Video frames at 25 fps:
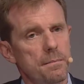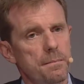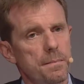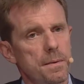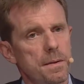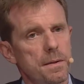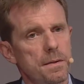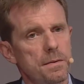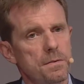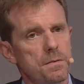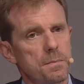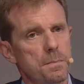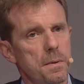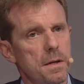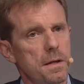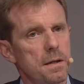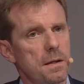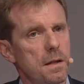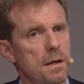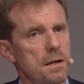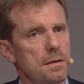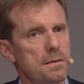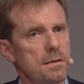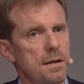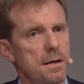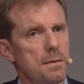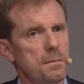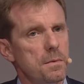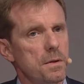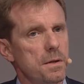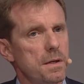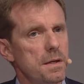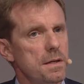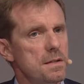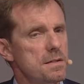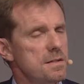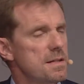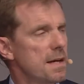been spending a lot of time
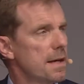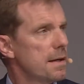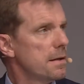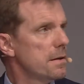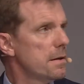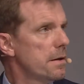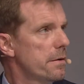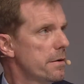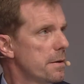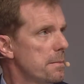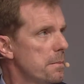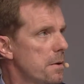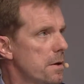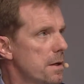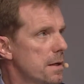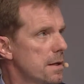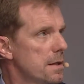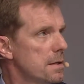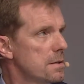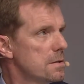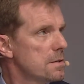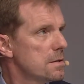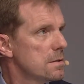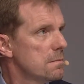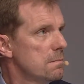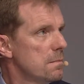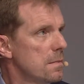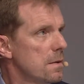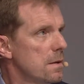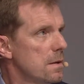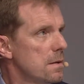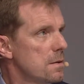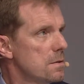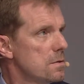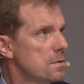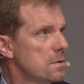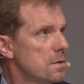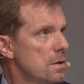looking at secondary markets.
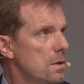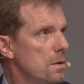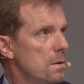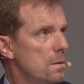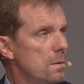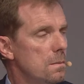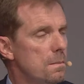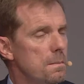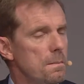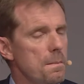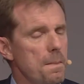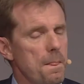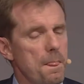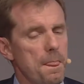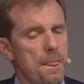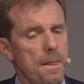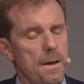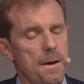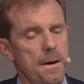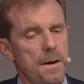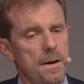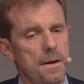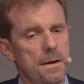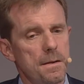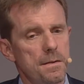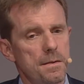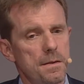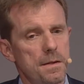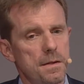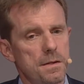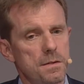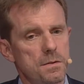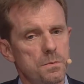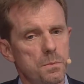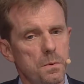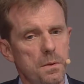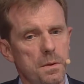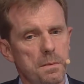So
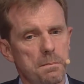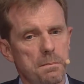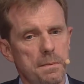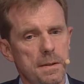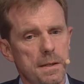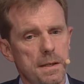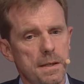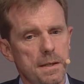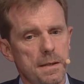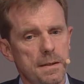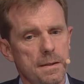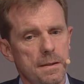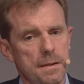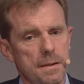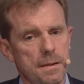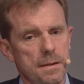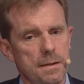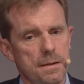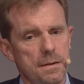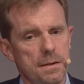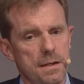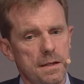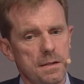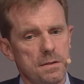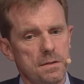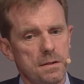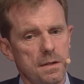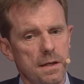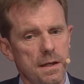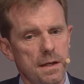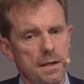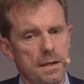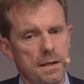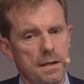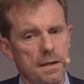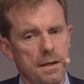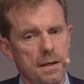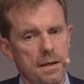these would be things
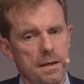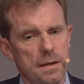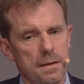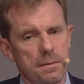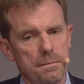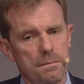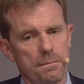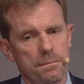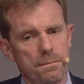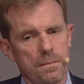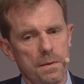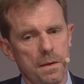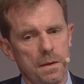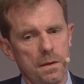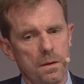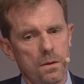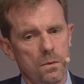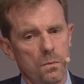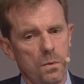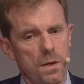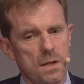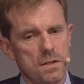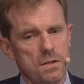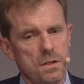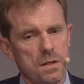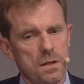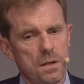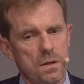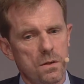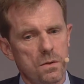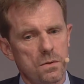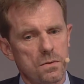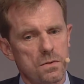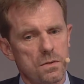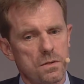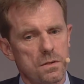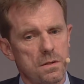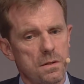like West
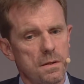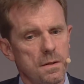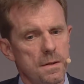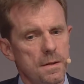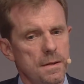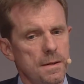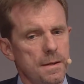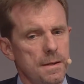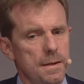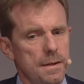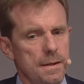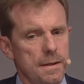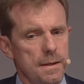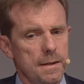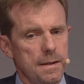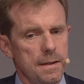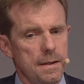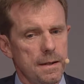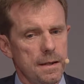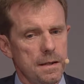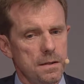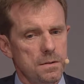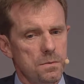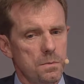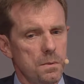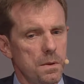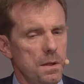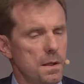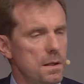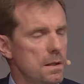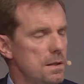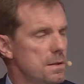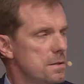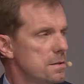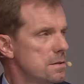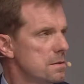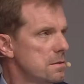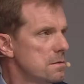Coast, as well
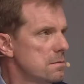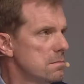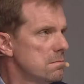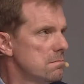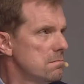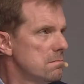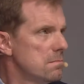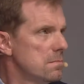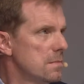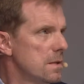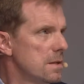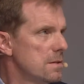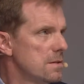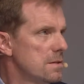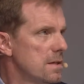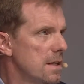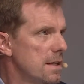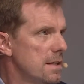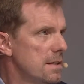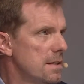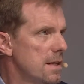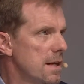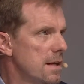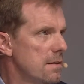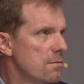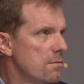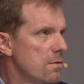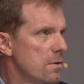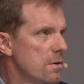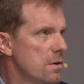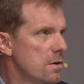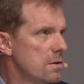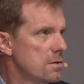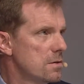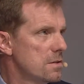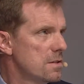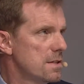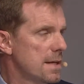as, let's say,
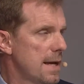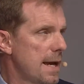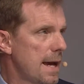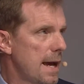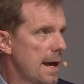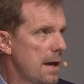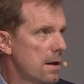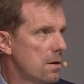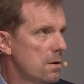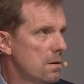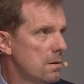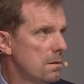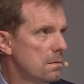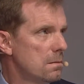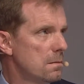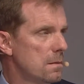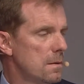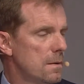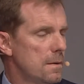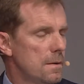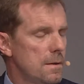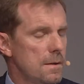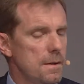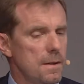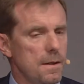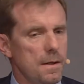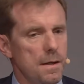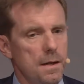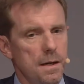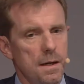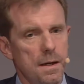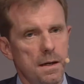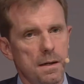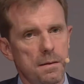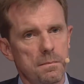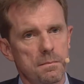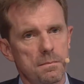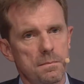Denver, Seattle,
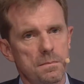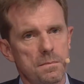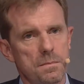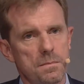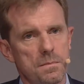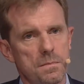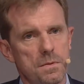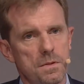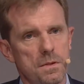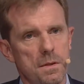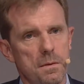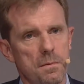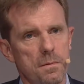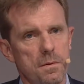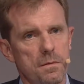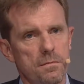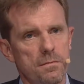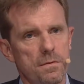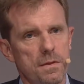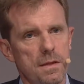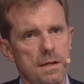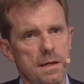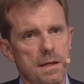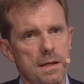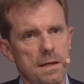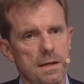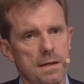some of the